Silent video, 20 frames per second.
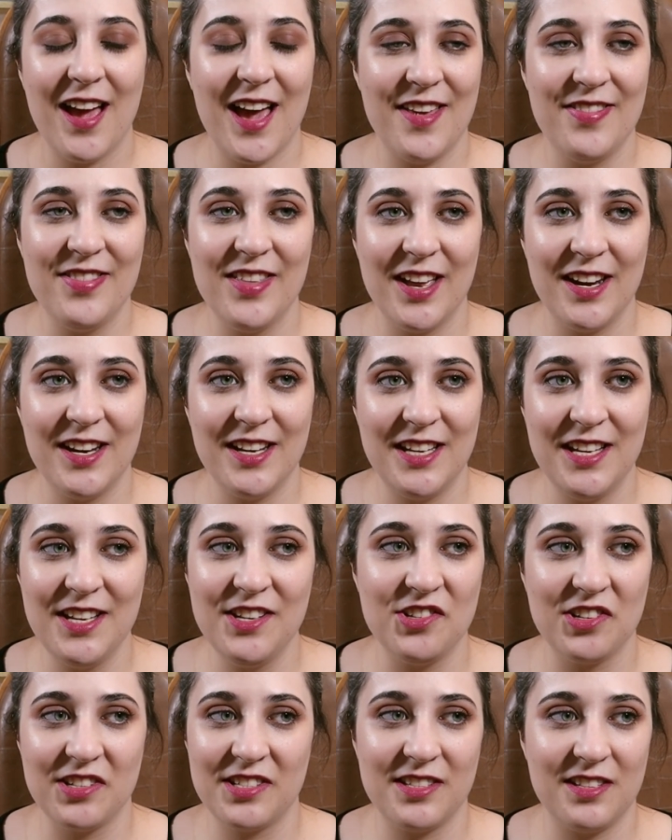and then he
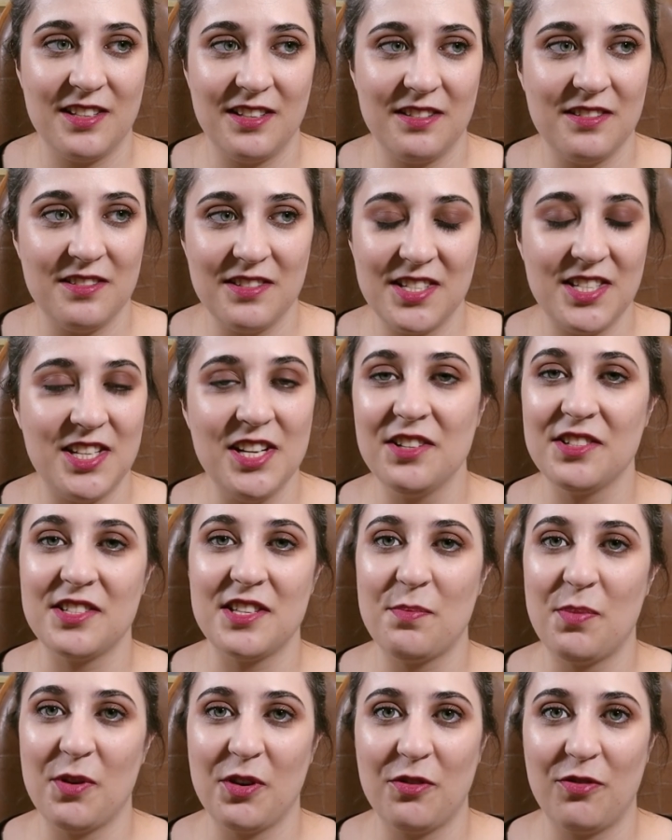just steals
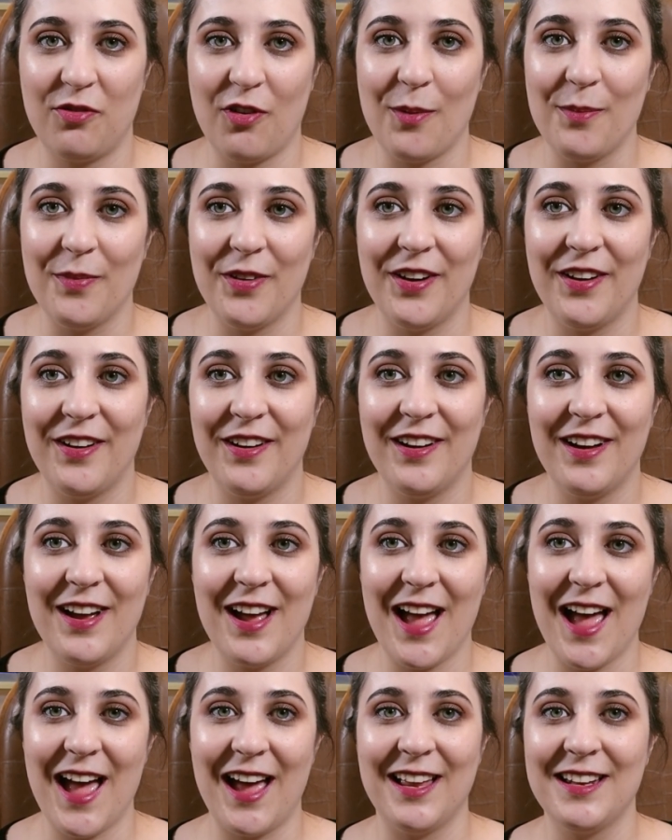the book from
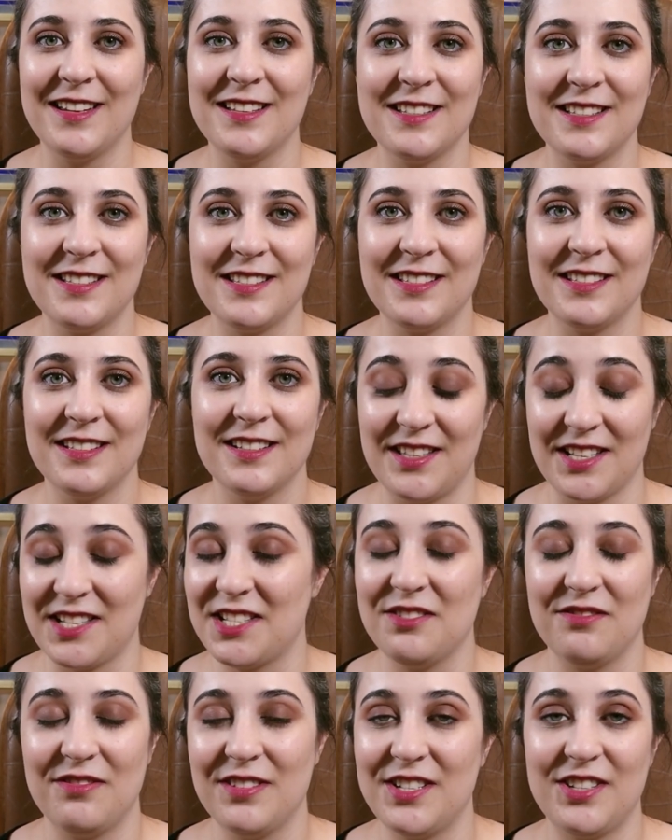her and
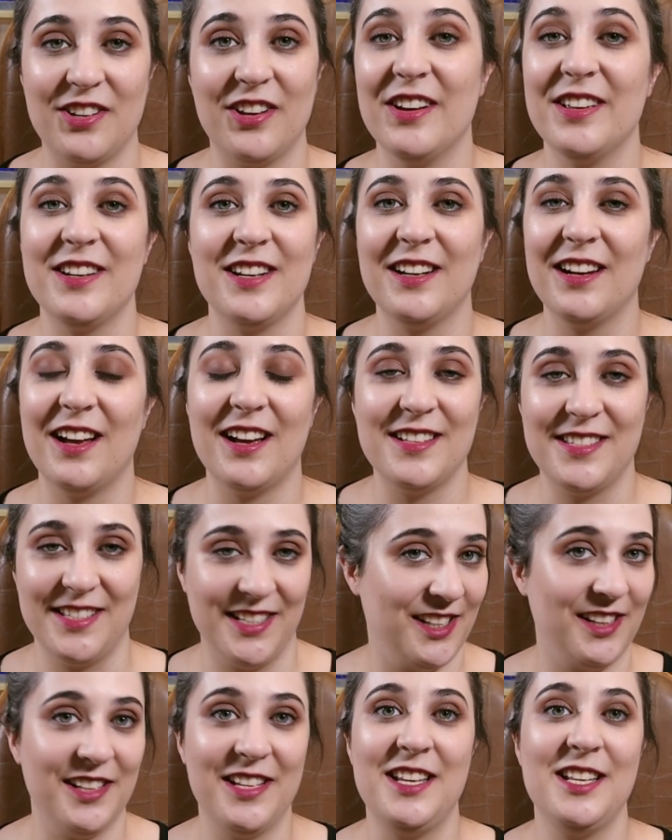doesn't return it
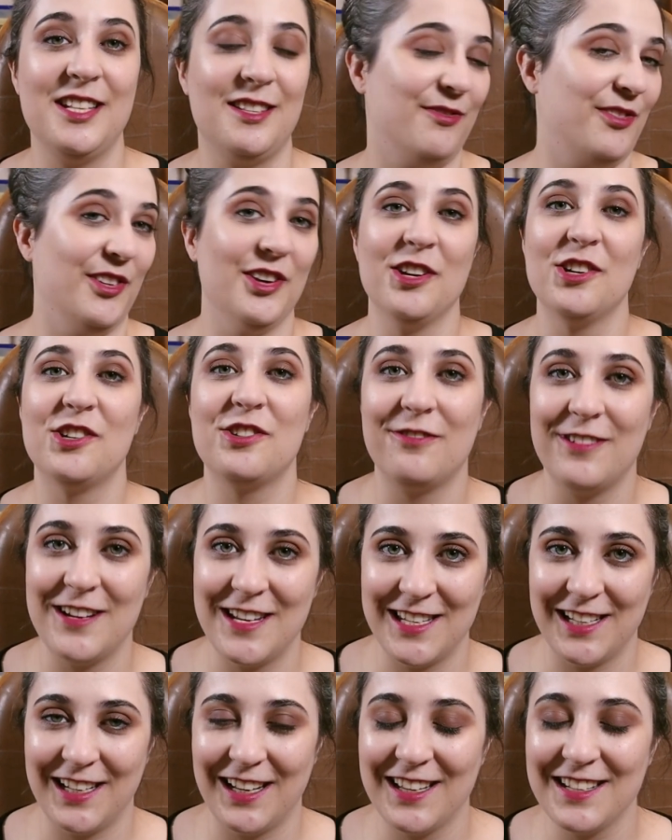until he's finished
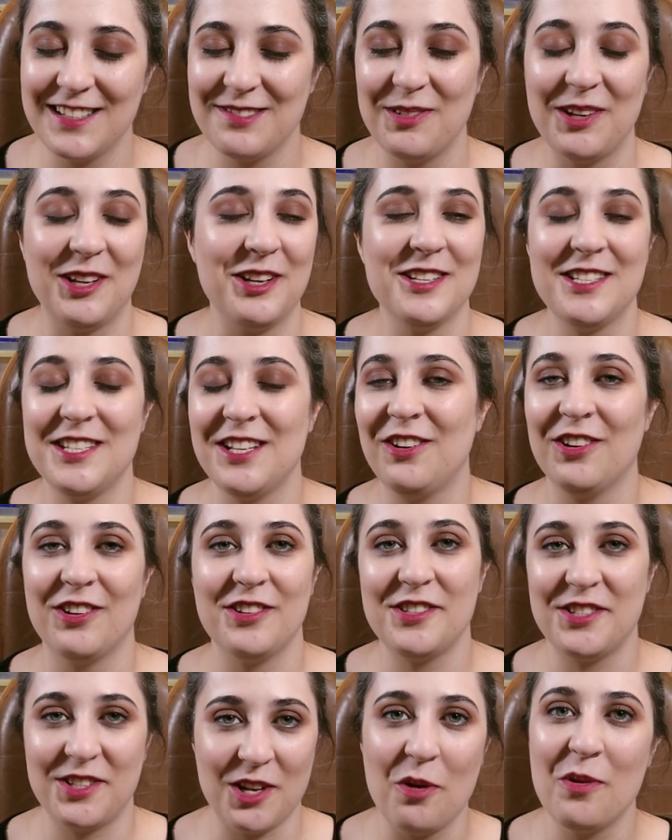reading it because he
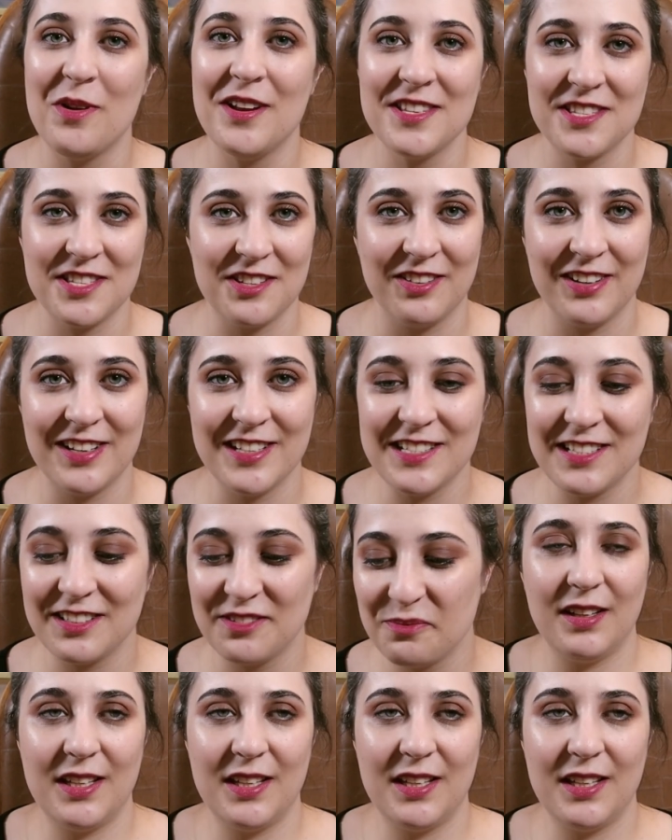got so into it.